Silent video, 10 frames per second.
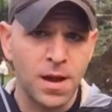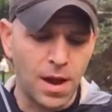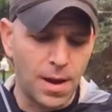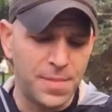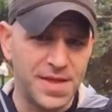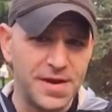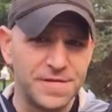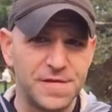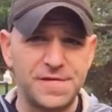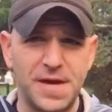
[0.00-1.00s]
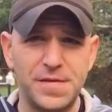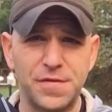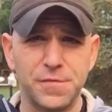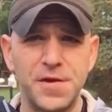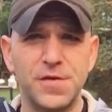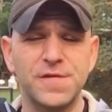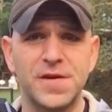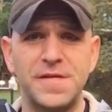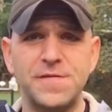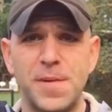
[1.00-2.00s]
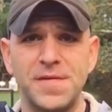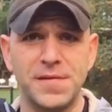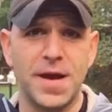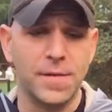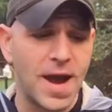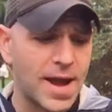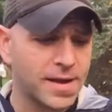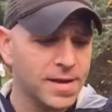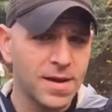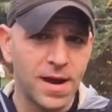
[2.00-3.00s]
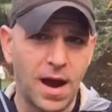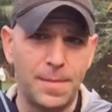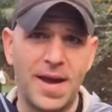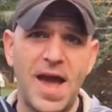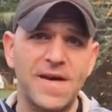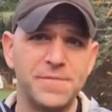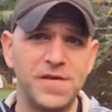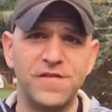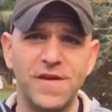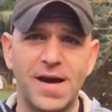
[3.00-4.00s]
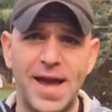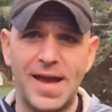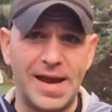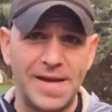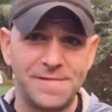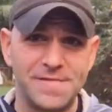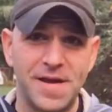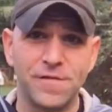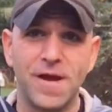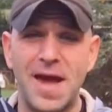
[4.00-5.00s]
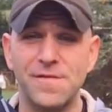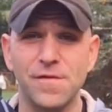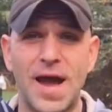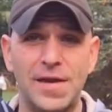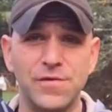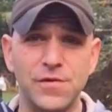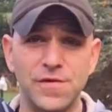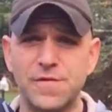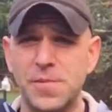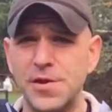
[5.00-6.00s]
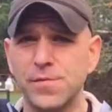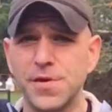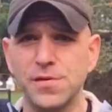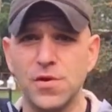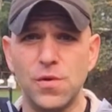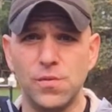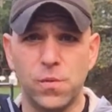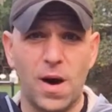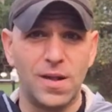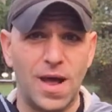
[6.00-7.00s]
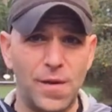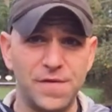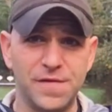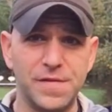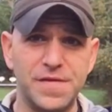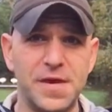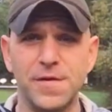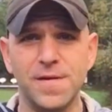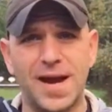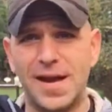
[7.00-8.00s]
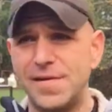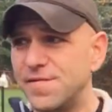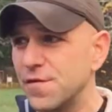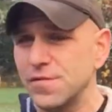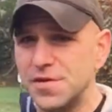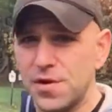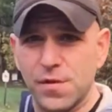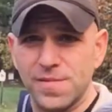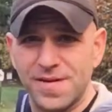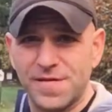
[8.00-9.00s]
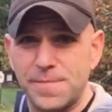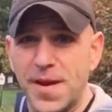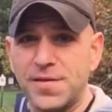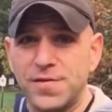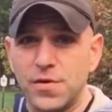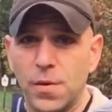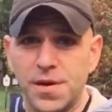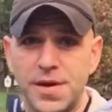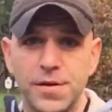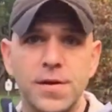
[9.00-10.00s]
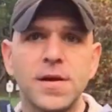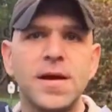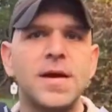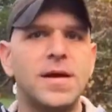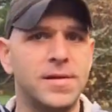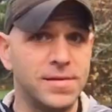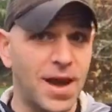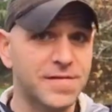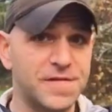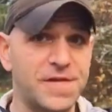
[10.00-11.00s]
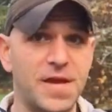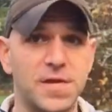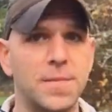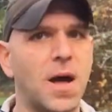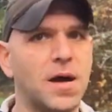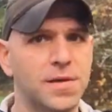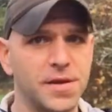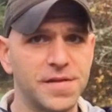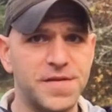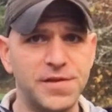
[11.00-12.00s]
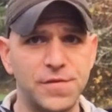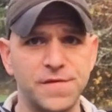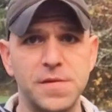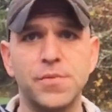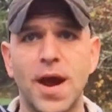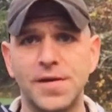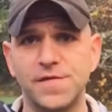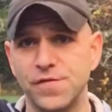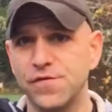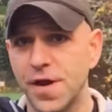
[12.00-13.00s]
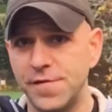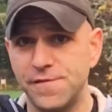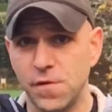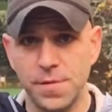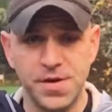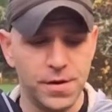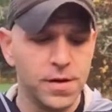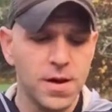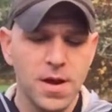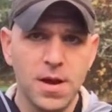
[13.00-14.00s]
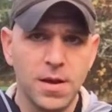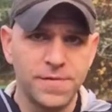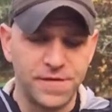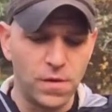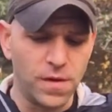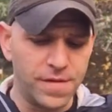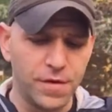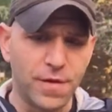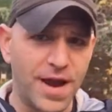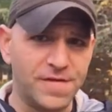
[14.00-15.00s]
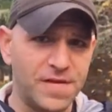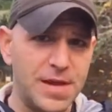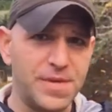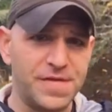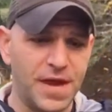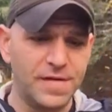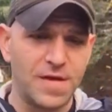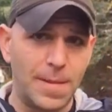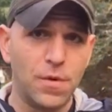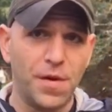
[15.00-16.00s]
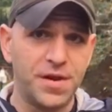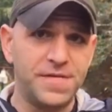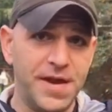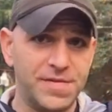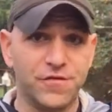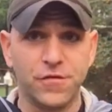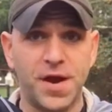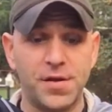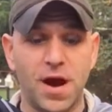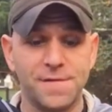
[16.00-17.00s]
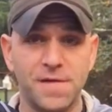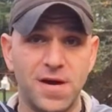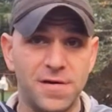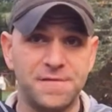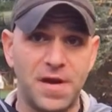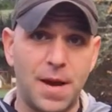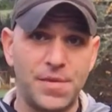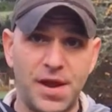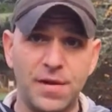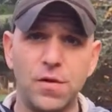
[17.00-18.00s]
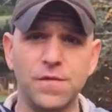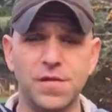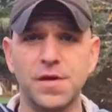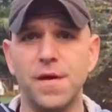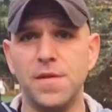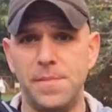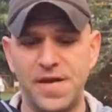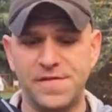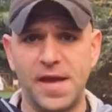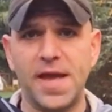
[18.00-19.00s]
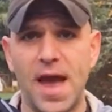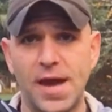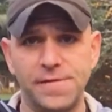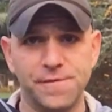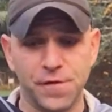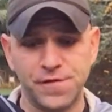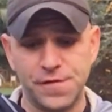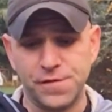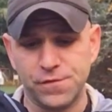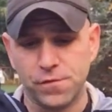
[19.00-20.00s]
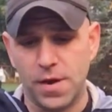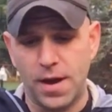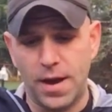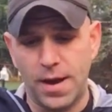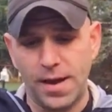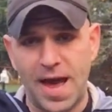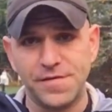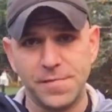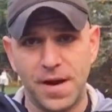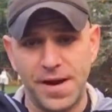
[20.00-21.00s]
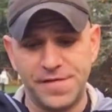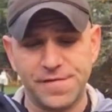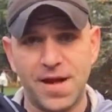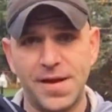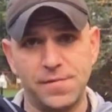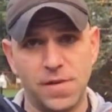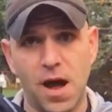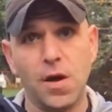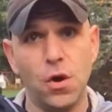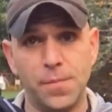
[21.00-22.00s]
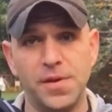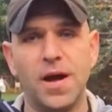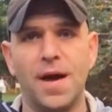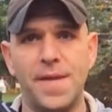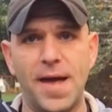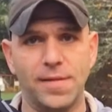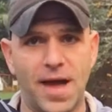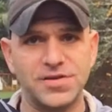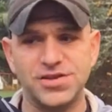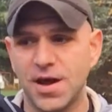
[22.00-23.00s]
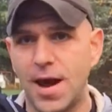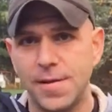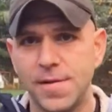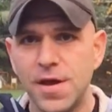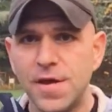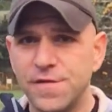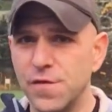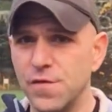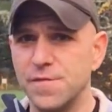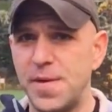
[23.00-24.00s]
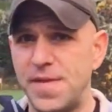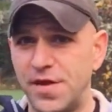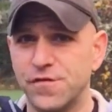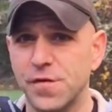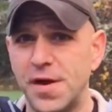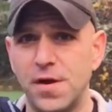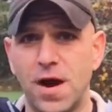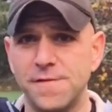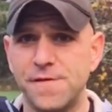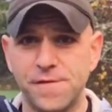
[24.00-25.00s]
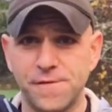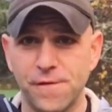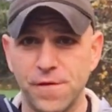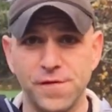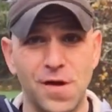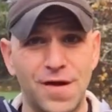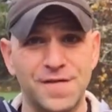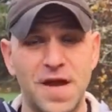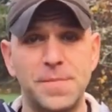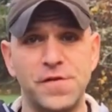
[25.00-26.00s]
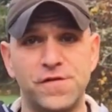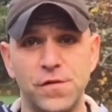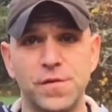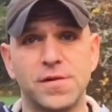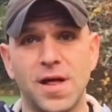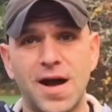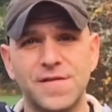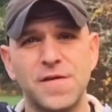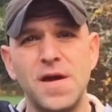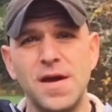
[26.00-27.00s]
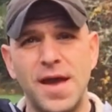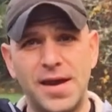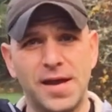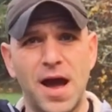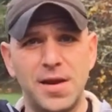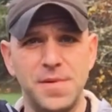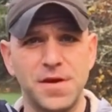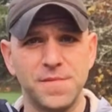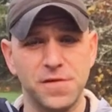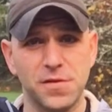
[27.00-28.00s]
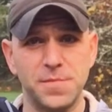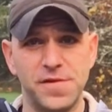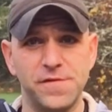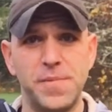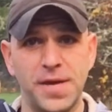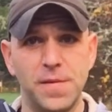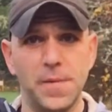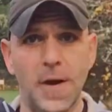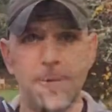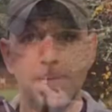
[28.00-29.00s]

Uh, but that is to say that three years that I spent in Iraq, um, I have been shot at and I have never ever had to do a speed reload while I was in theater. And I certainly don't expect to do one here. Not to say that I'm not going to continuously practice and train for him here. So in the grand scheme of things, I'm going to take the trade-off of dominating over the gun the best I can versus uh, having my slide lock open on that last shot. So there's been that trade-off for as long as I've been shooting Glocks, and it kind of becomes a little bit of a pain in the butt.